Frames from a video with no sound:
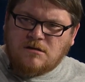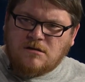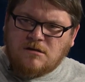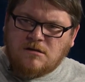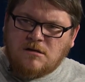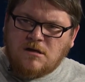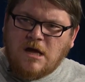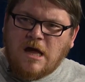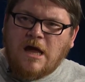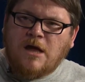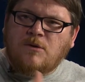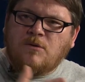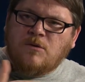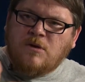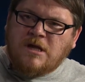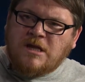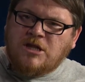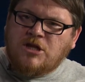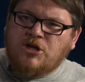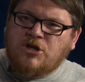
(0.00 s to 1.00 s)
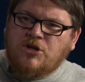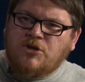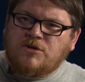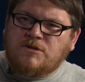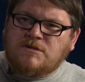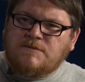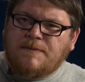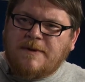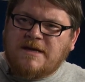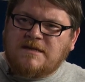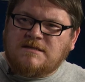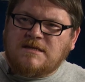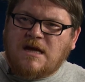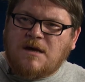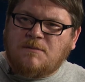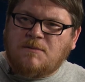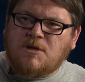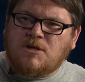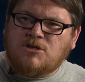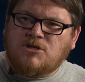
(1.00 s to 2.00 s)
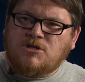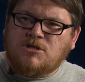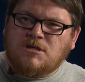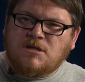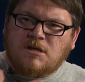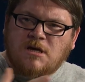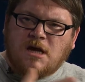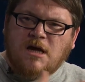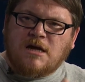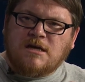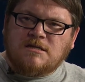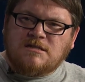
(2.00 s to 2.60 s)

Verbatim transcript: Yeah. And in the new space, how much uh,